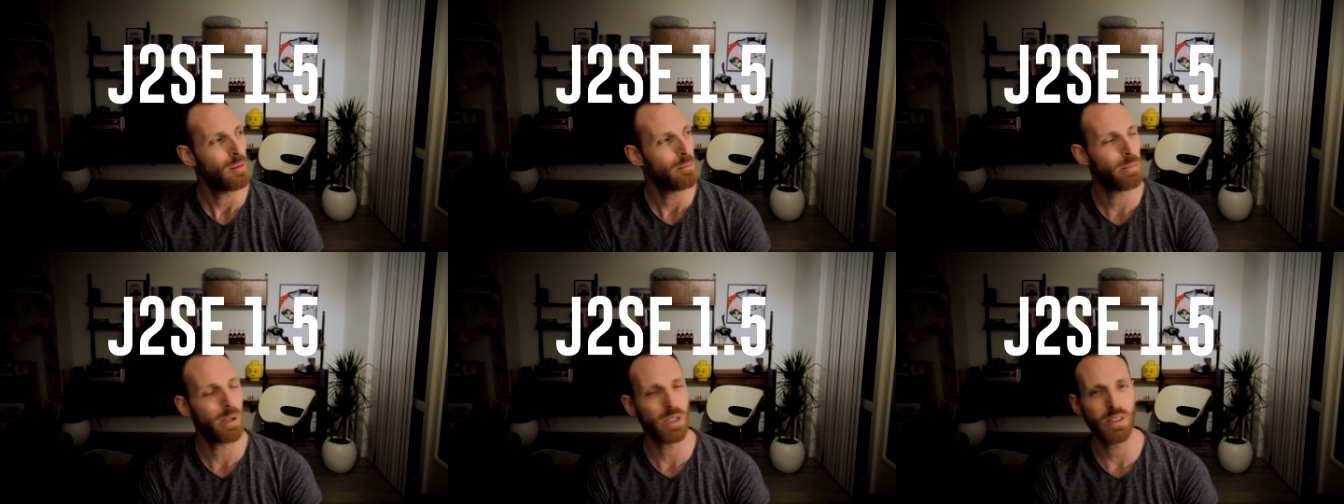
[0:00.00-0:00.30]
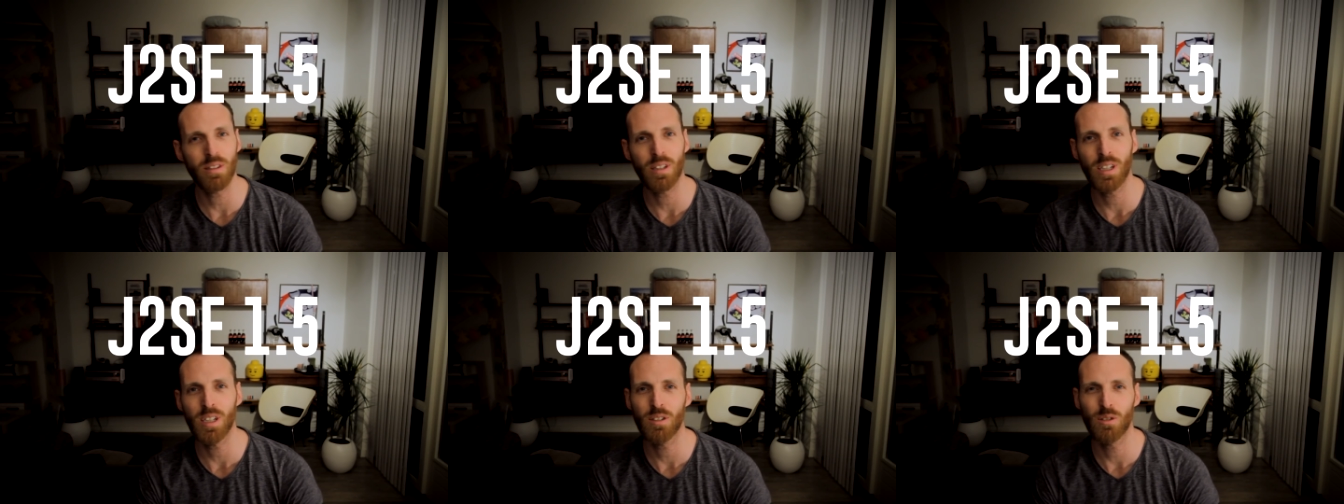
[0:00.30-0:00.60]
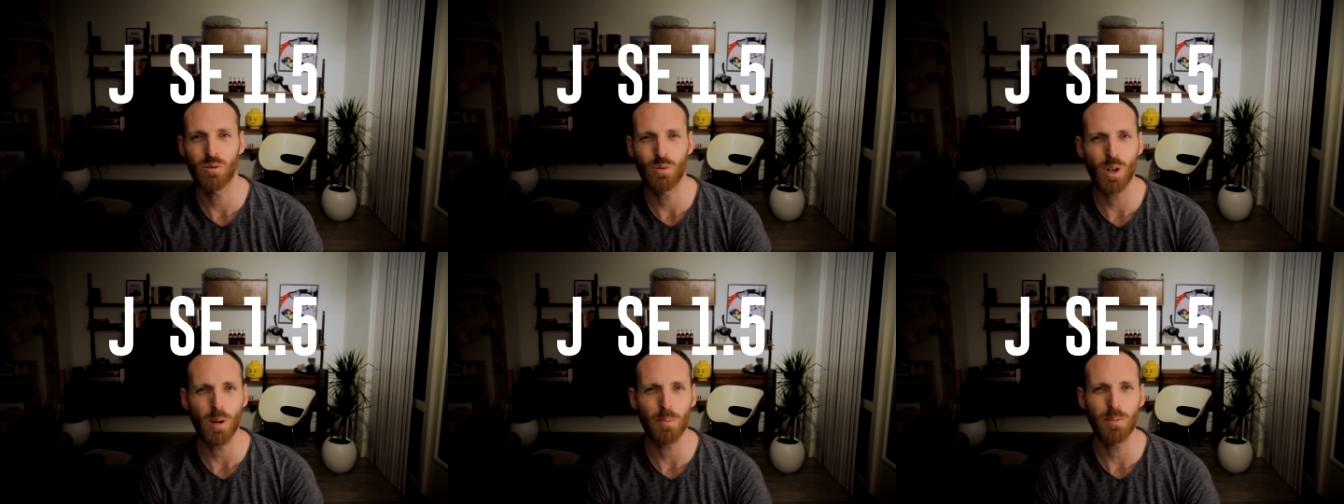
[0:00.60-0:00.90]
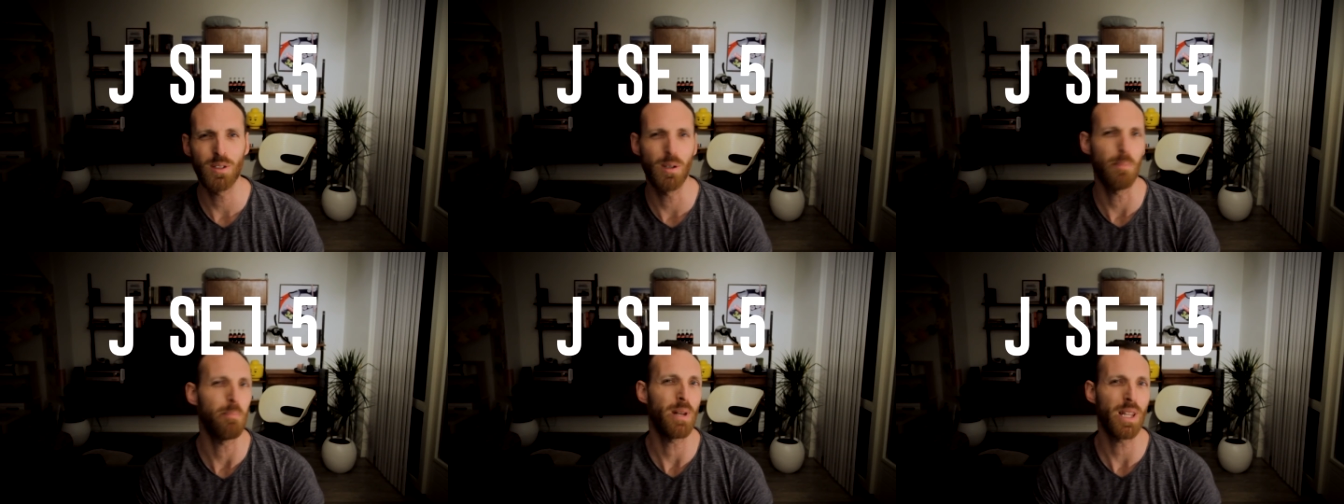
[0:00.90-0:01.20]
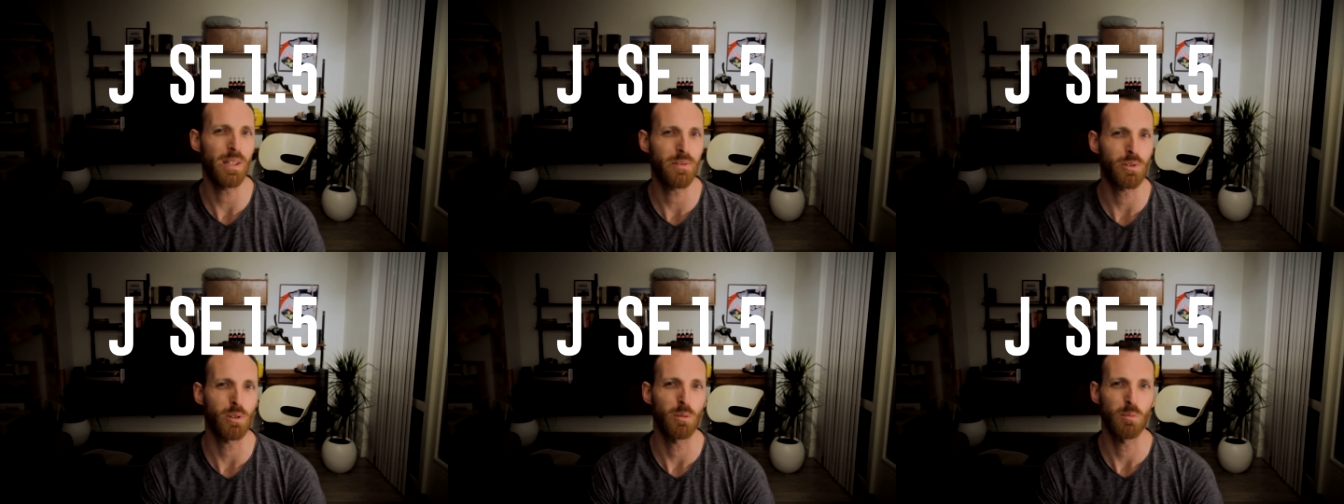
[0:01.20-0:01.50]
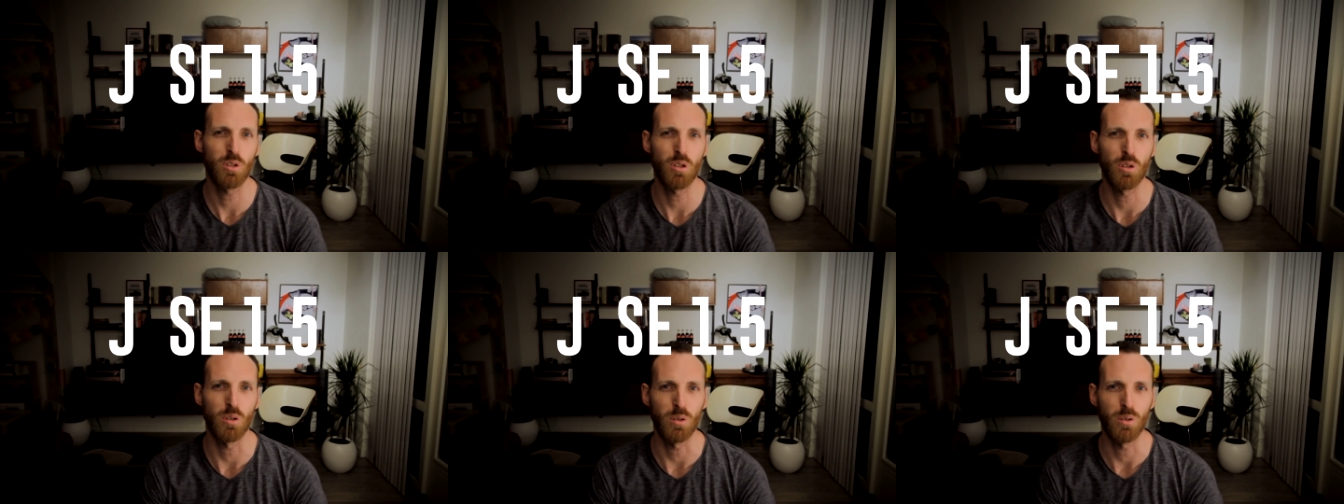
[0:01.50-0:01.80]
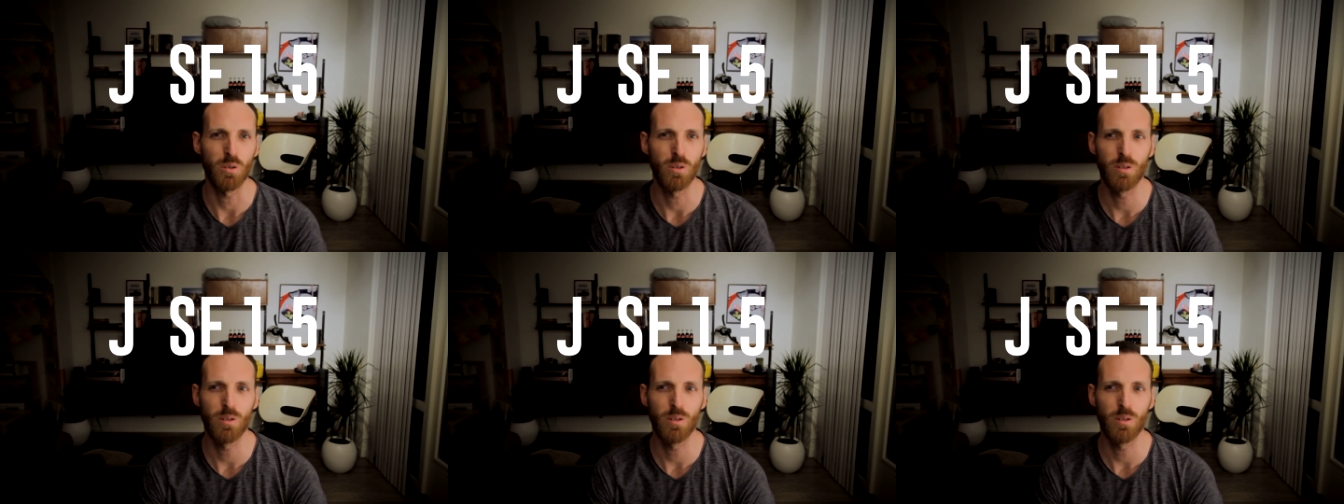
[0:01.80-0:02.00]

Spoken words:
but they dropped the Platform 2.